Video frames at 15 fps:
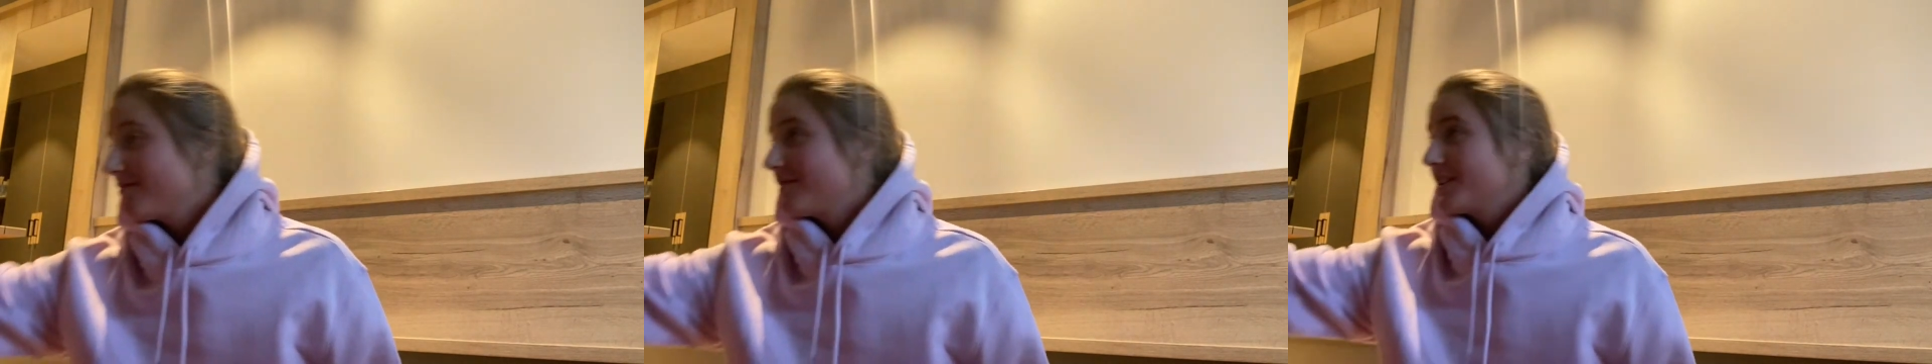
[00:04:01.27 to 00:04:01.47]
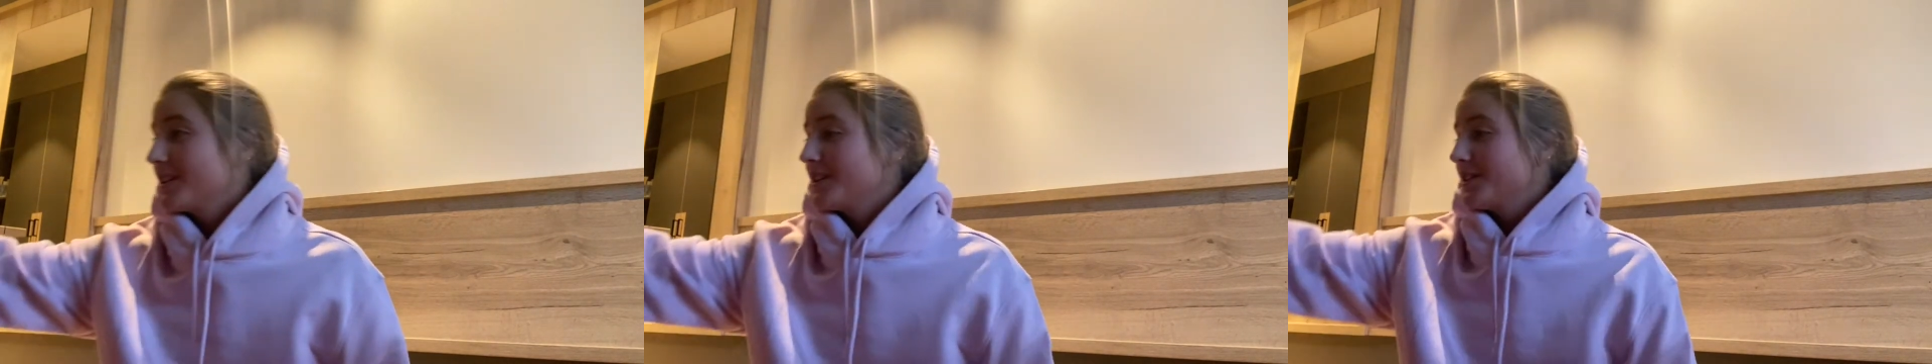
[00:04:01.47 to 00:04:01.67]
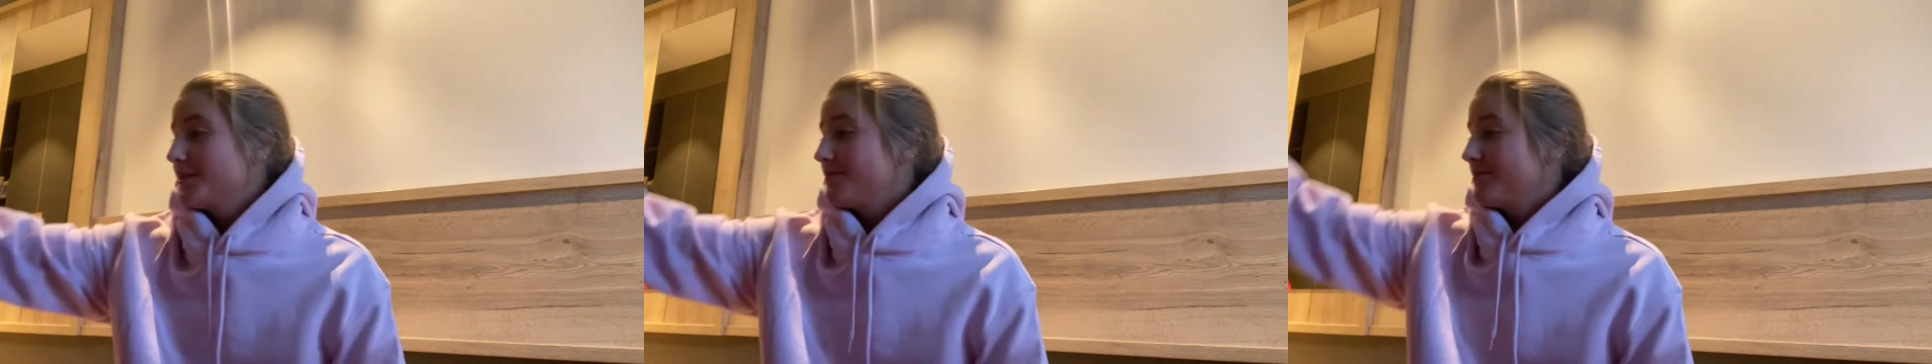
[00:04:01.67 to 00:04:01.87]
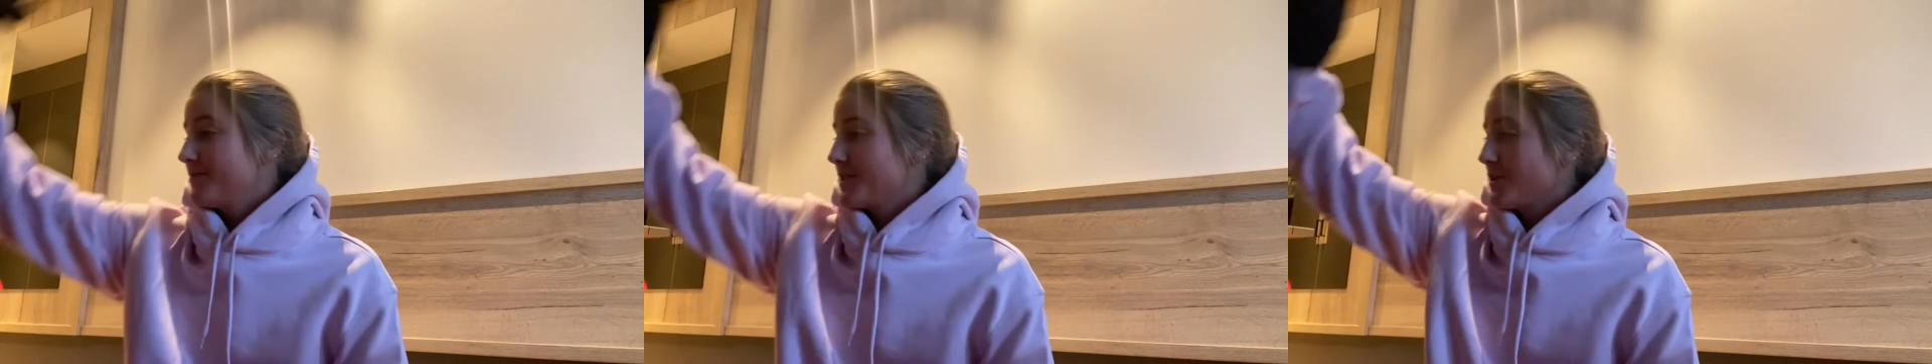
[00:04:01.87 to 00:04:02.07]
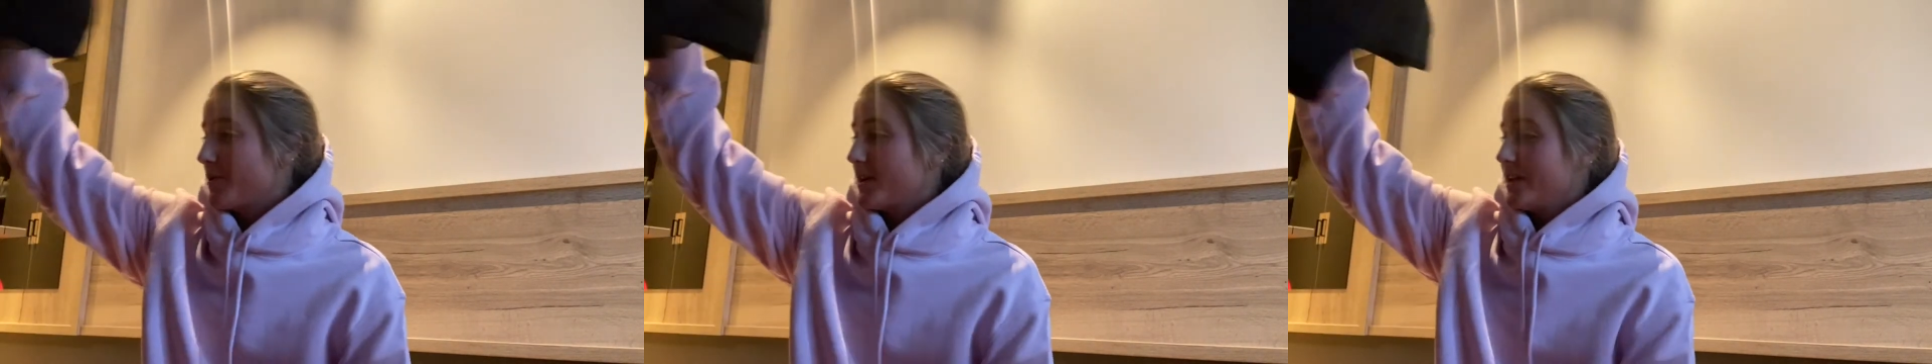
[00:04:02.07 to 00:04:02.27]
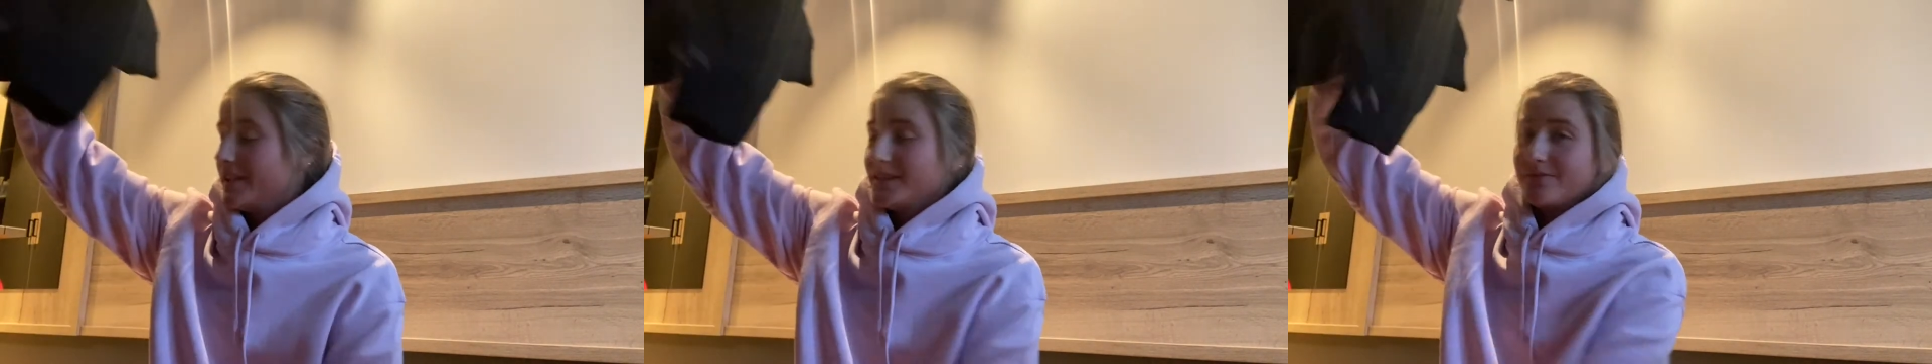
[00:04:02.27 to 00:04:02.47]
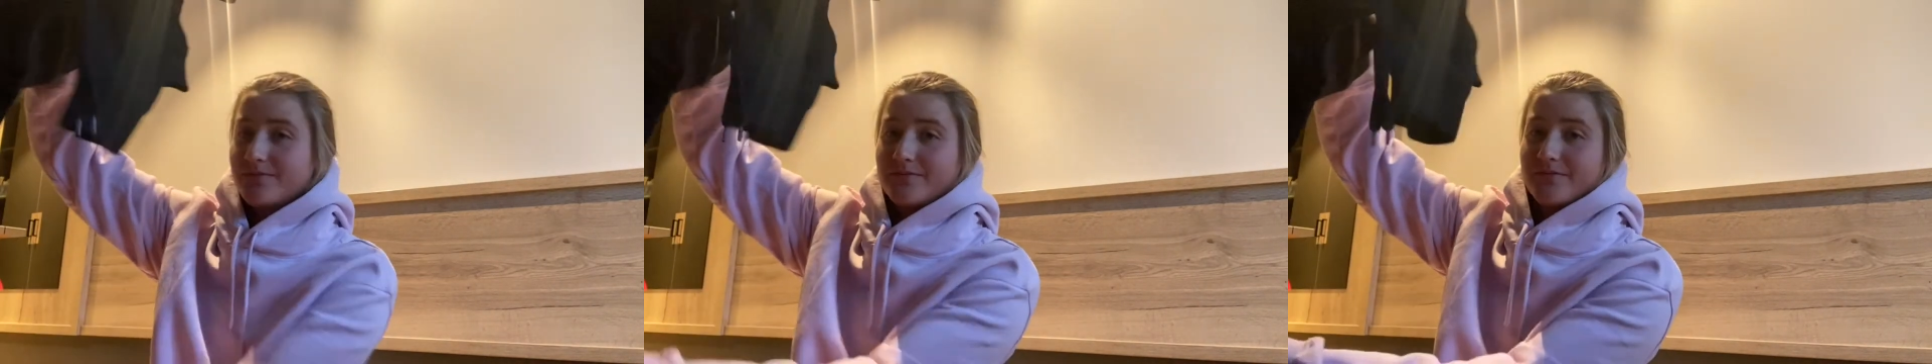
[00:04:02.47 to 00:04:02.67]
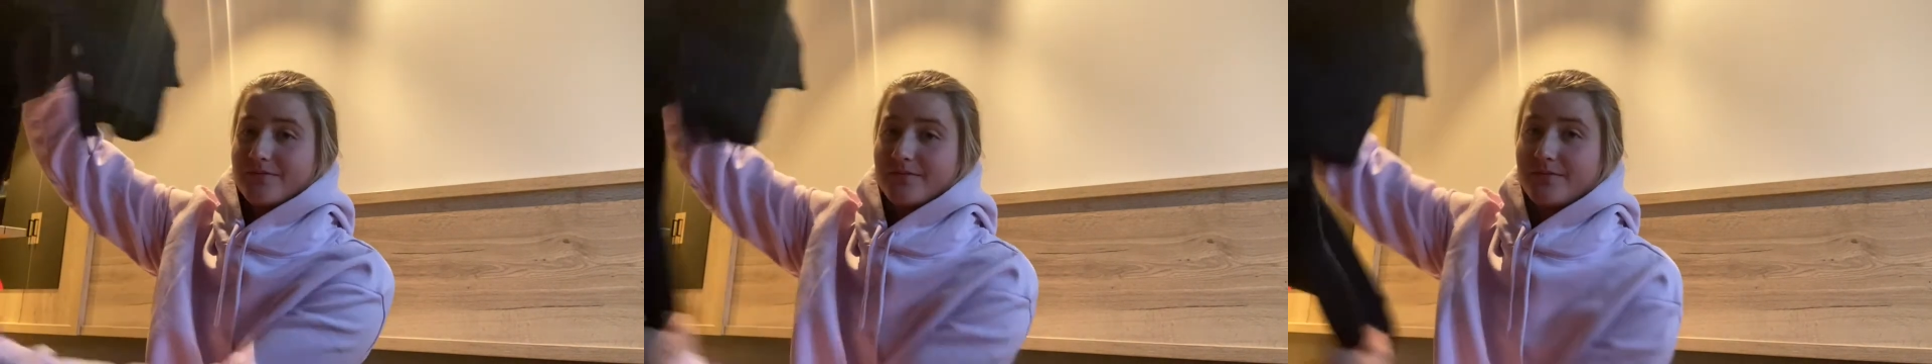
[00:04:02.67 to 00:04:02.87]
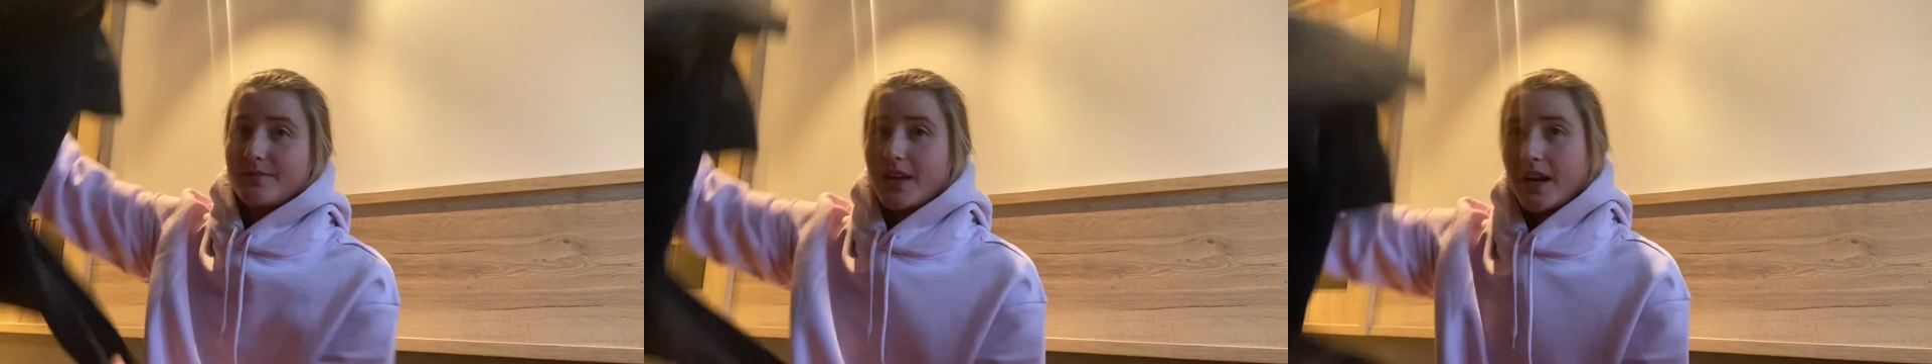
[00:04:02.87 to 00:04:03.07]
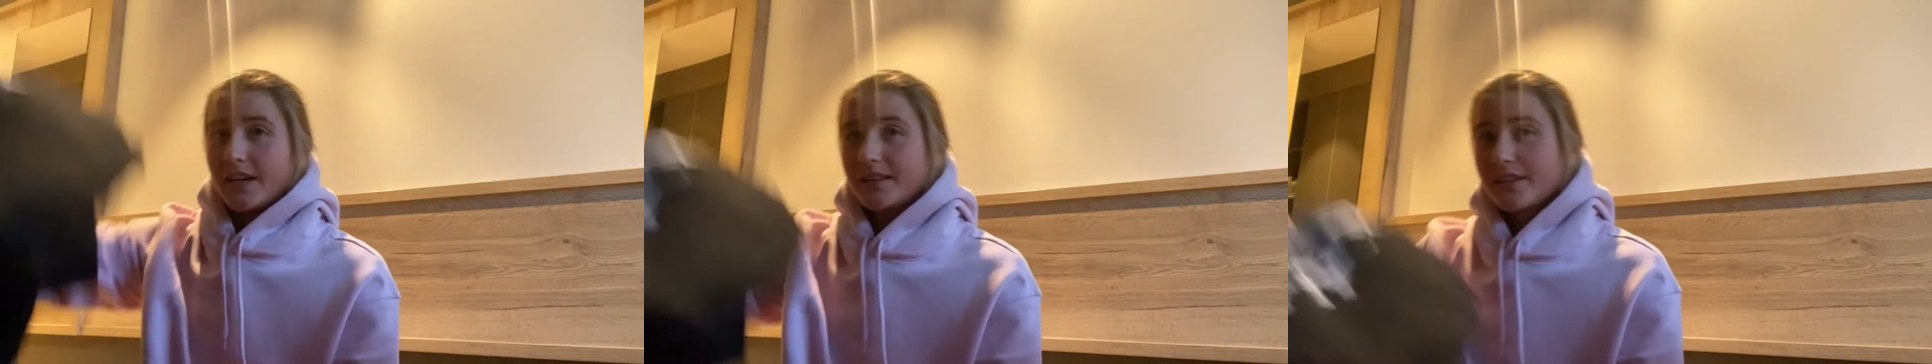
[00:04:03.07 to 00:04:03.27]
the 29th,
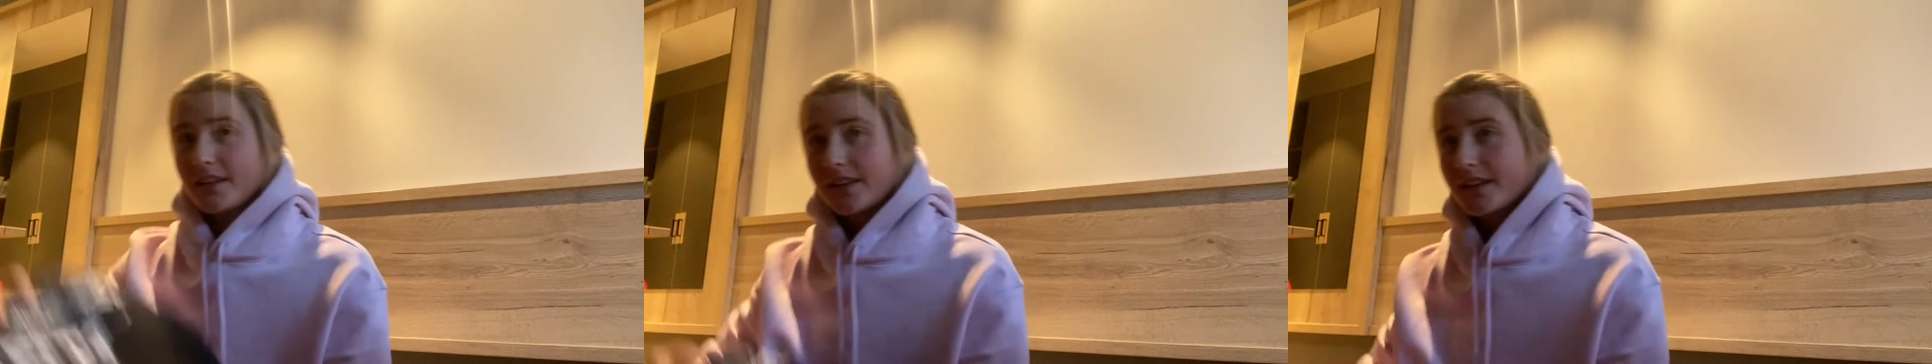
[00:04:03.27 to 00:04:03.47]
I